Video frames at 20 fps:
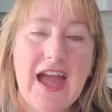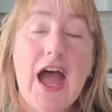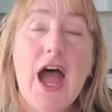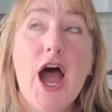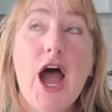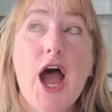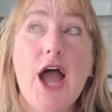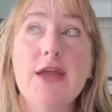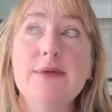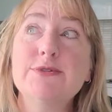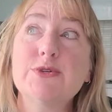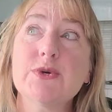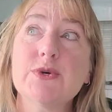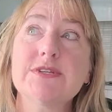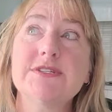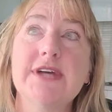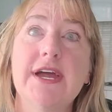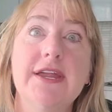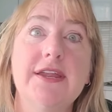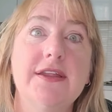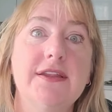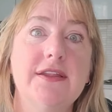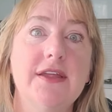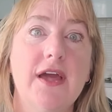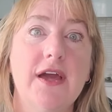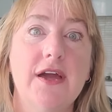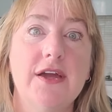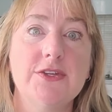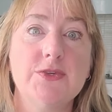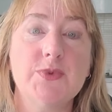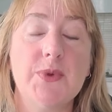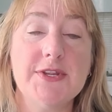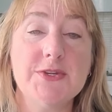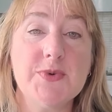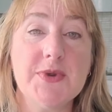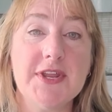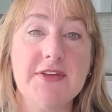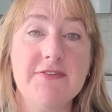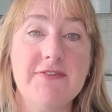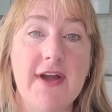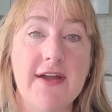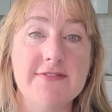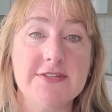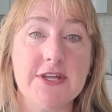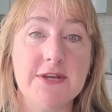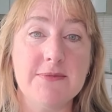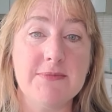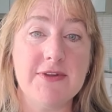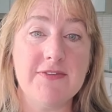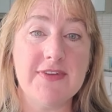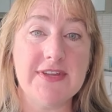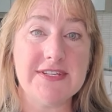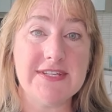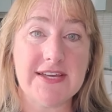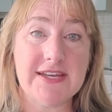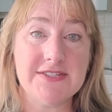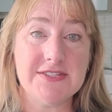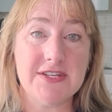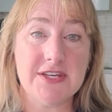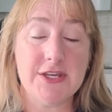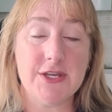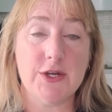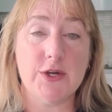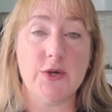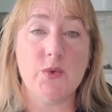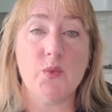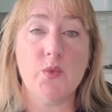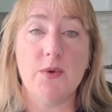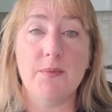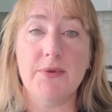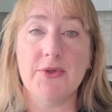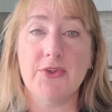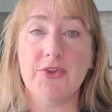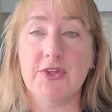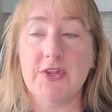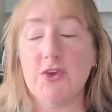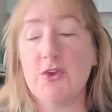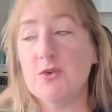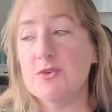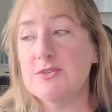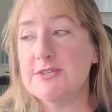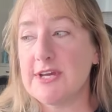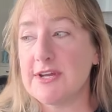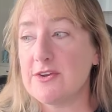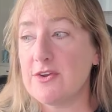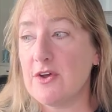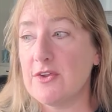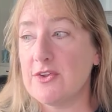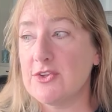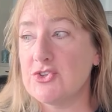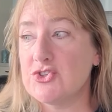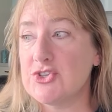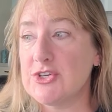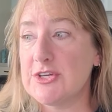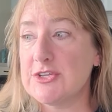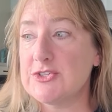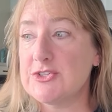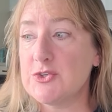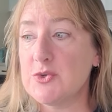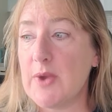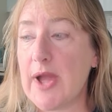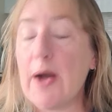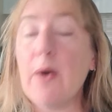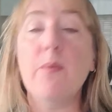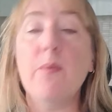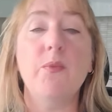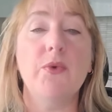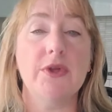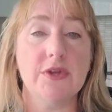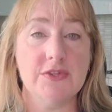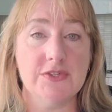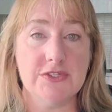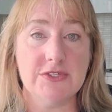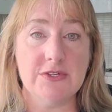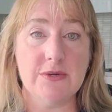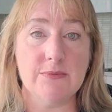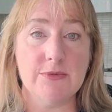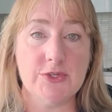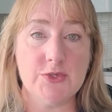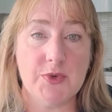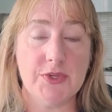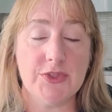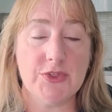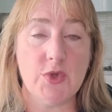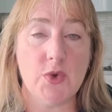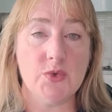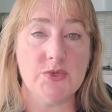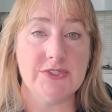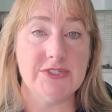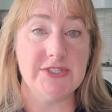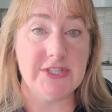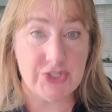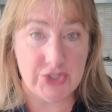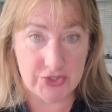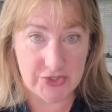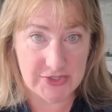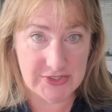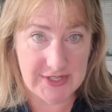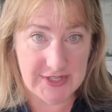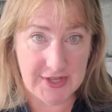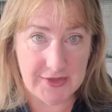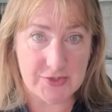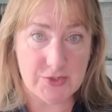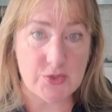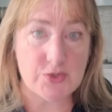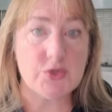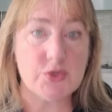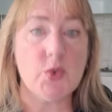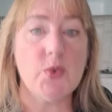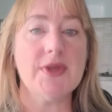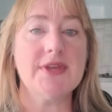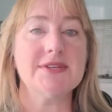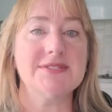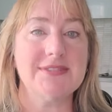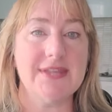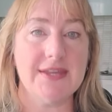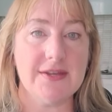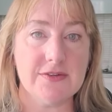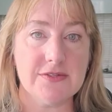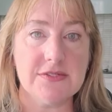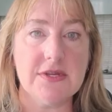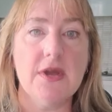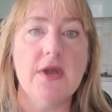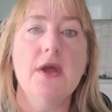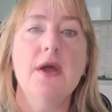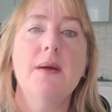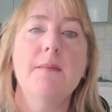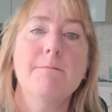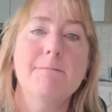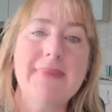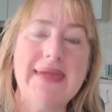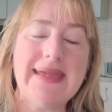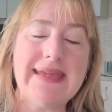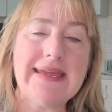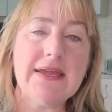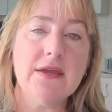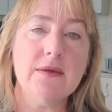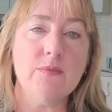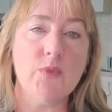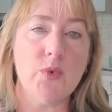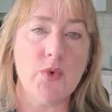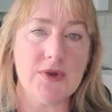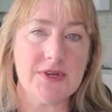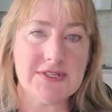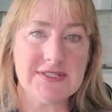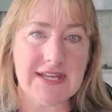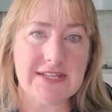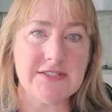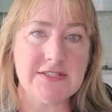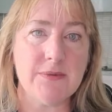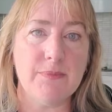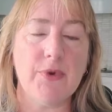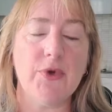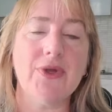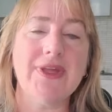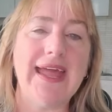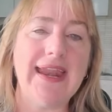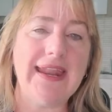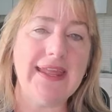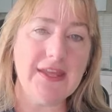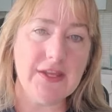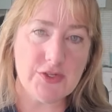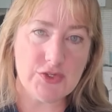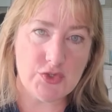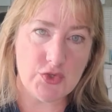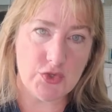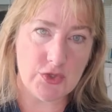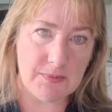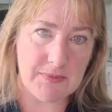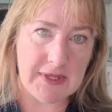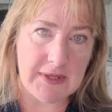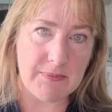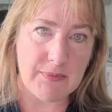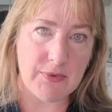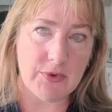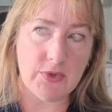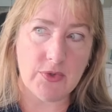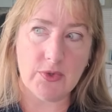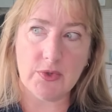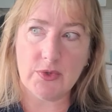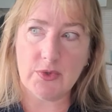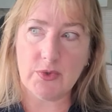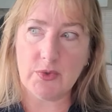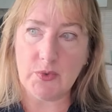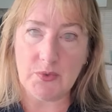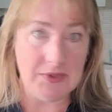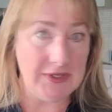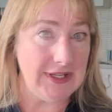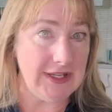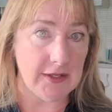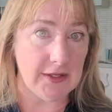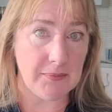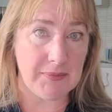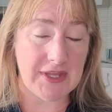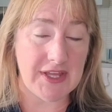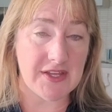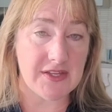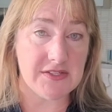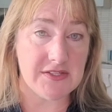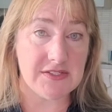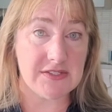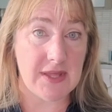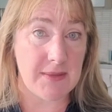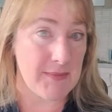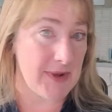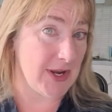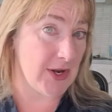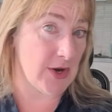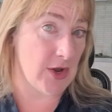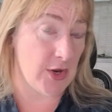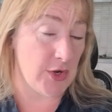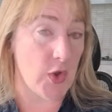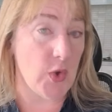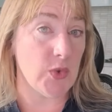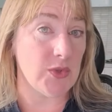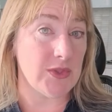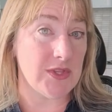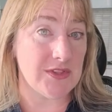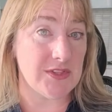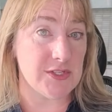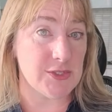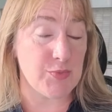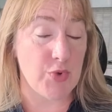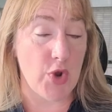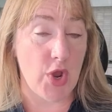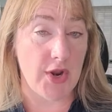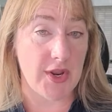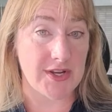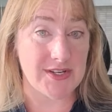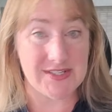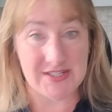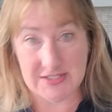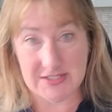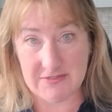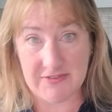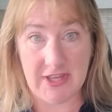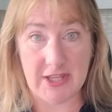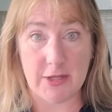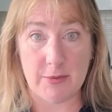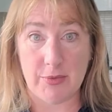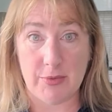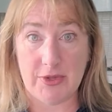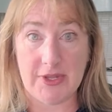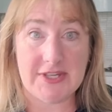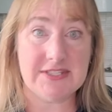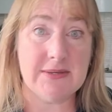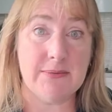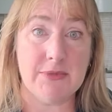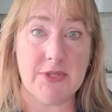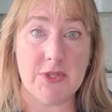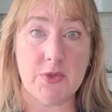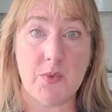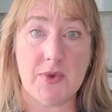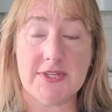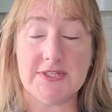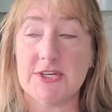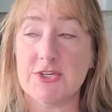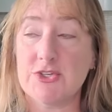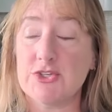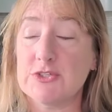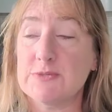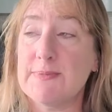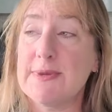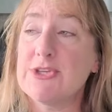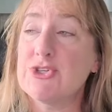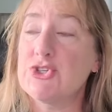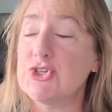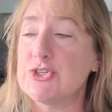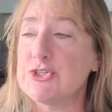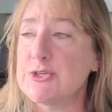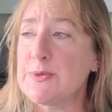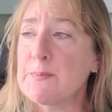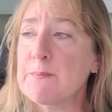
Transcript: I am so excited. Uh, 2025 is going to be a fantastic year. We're building new technology to help with consumers with those digital sales, those quick sales, making it more accessible, getting it to the people who need it because they might not know that this product is available, like some of the ones I just mentioned.